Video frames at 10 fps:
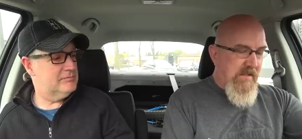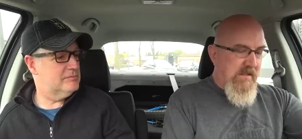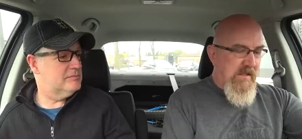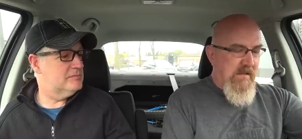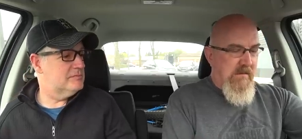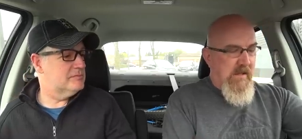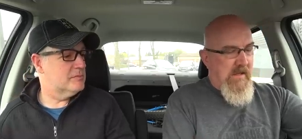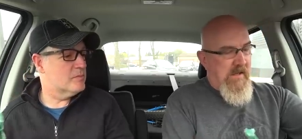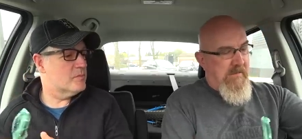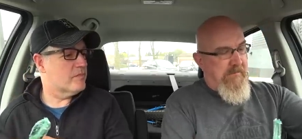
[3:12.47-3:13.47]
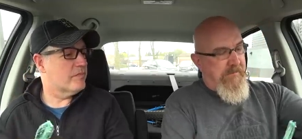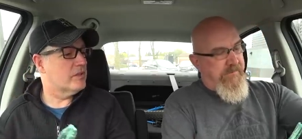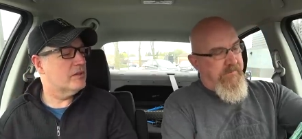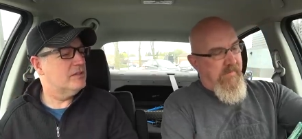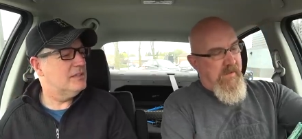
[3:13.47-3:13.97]
Speaker 1: the, the the
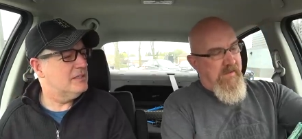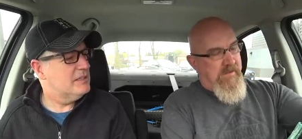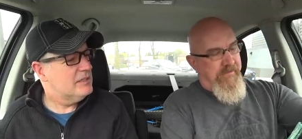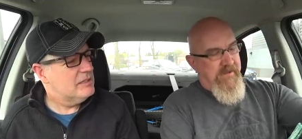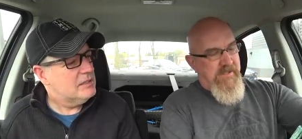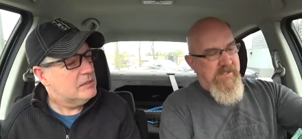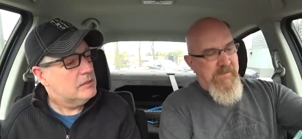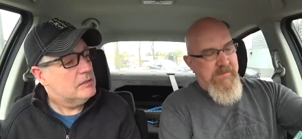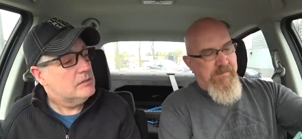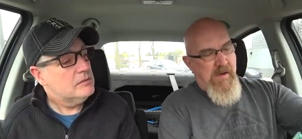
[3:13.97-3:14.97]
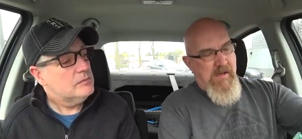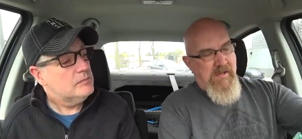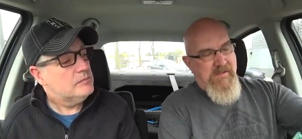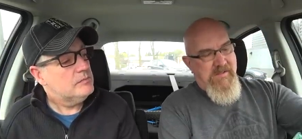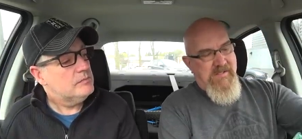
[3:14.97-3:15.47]
the fish and chips are probably
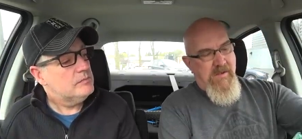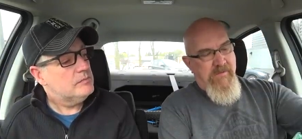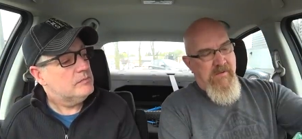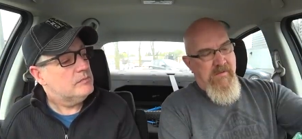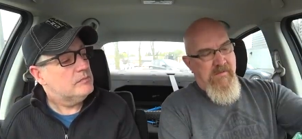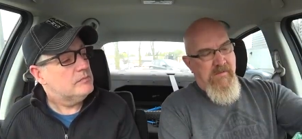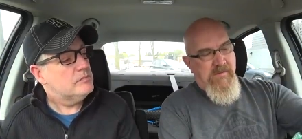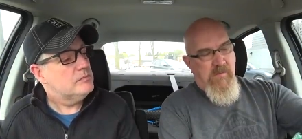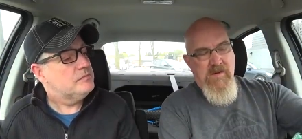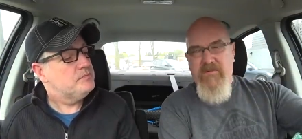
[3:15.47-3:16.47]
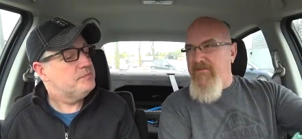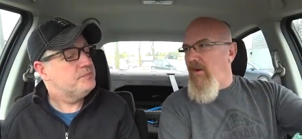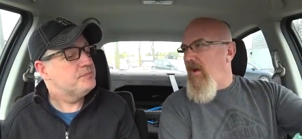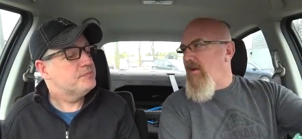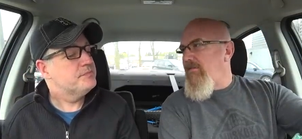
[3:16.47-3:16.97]
like seven
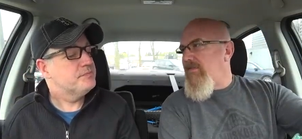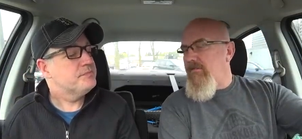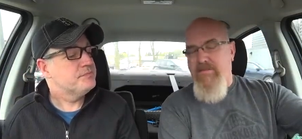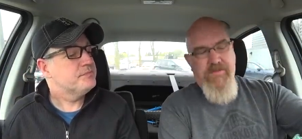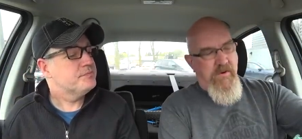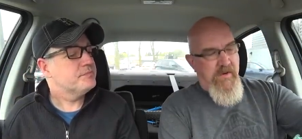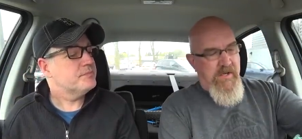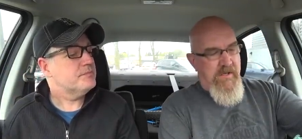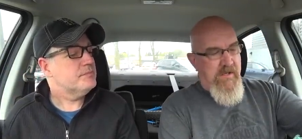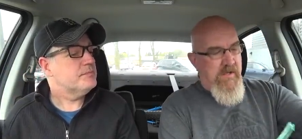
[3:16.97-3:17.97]
twenty-five, seven thirty,